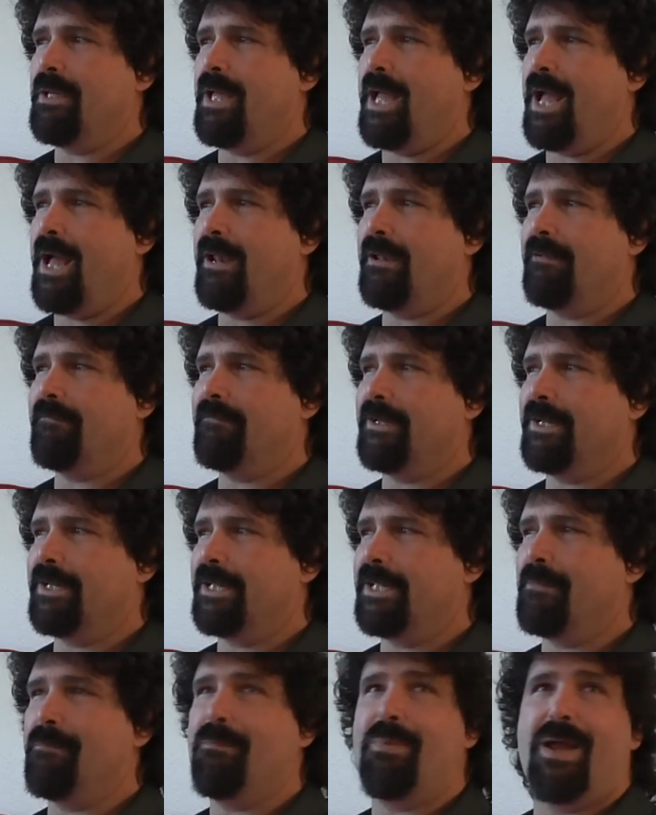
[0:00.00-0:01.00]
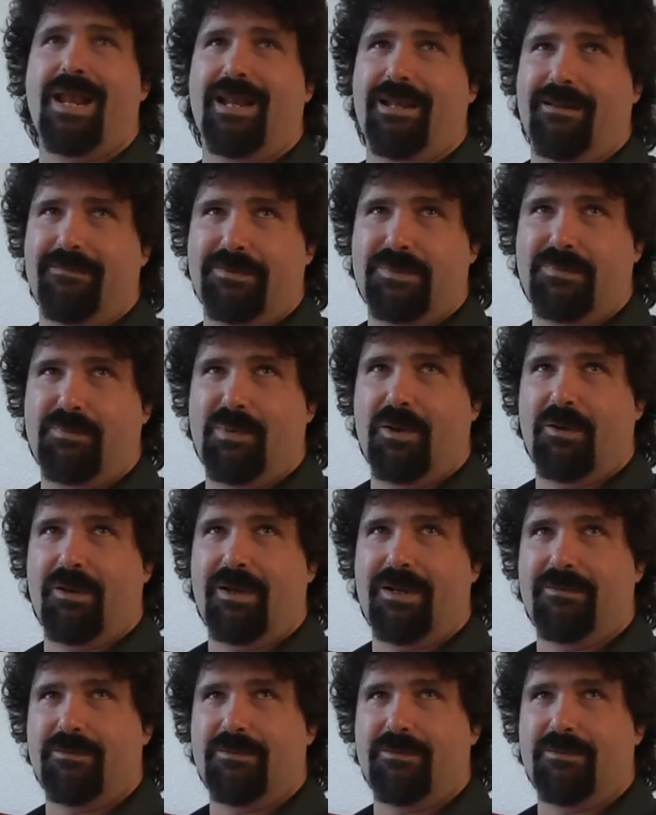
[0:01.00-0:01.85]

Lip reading: out of a competitive spirit.